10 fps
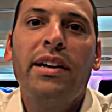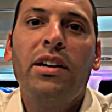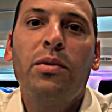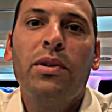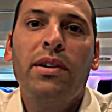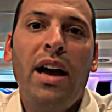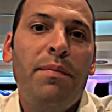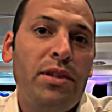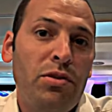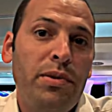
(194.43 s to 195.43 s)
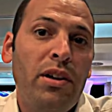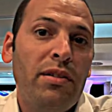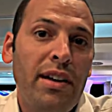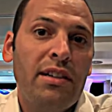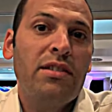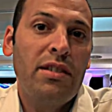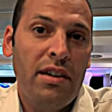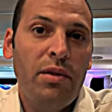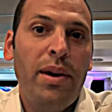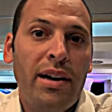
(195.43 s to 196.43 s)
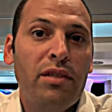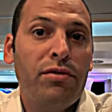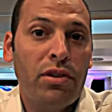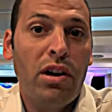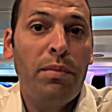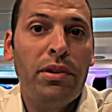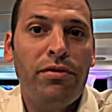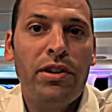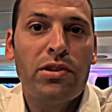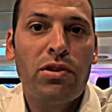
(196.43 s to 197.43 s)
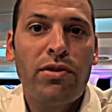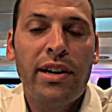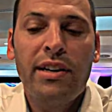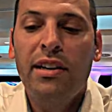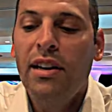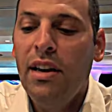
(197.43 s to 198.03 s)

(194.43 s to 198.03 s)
and we're happy to be on that wagon for a couple of years already.